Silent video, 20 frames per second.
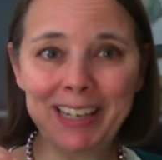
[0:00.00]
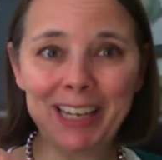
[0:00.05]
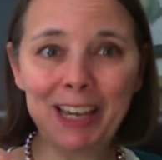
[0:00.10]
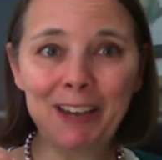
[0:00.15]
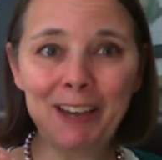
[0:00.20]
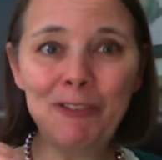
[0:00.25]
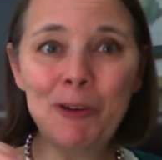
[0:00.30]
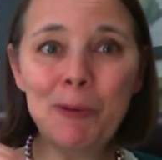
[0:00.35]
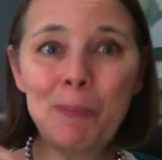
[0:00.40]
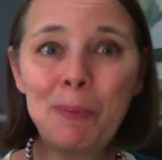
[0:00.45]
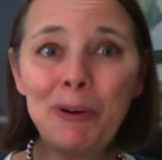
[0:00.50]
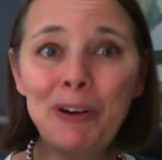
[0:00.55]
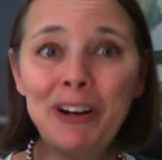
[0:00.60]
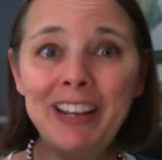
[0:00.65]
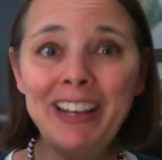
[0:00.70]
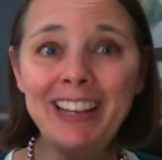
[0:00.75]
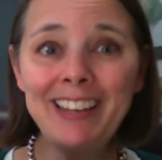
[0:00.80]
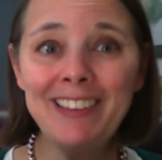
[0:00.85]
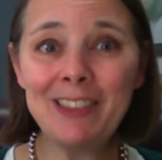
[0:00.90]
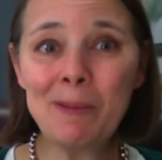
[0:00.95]
If you put
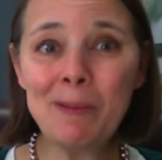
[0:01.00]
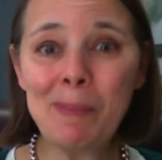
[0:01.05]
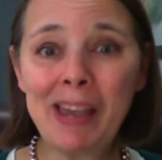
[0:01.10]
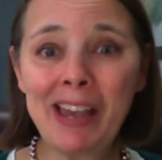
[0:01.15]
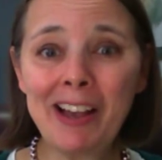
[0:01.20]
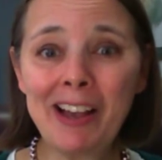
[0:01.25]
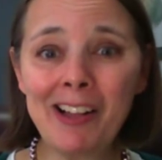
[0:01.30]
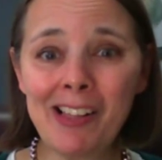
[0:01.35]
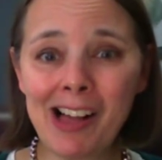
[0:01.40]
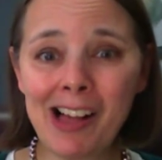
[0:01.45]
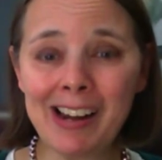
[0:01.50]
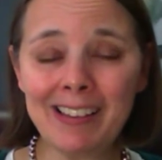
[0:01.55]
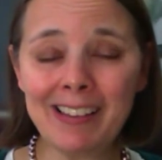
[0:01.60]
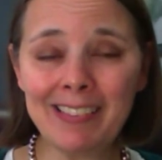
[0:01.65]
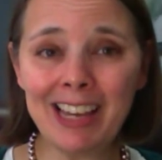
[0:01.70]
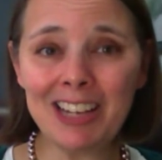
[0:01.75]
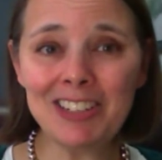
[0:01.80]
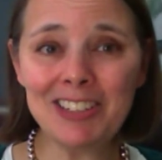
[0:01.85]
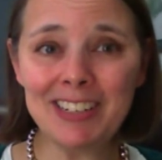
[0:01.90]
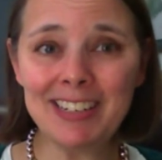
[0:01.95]
it in the mail on
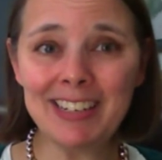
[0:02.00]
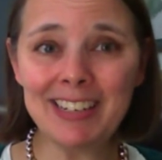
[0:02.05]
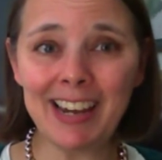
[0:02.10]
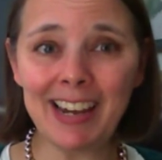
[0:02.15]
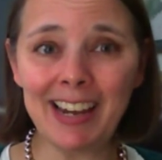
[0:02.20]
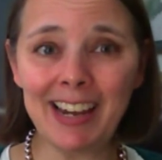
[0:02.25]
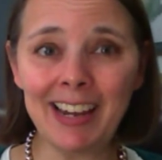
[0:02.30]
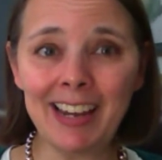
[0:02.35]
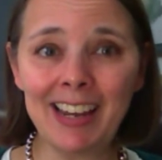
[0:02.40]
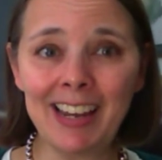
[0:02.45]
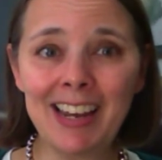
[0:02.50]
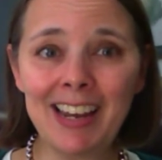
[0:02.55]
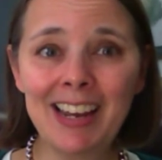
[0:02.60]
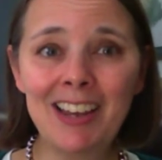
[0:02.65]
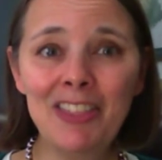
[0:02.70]
election day,